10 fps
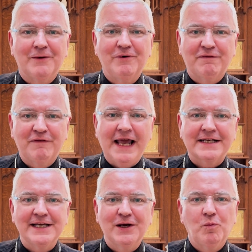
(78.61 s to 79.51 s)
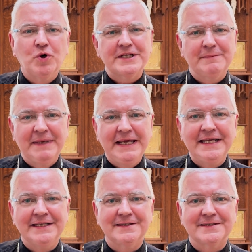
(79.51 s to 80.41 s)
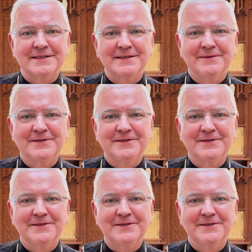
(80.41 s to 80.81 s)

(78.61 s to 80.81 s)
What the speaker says: reflecting on what it means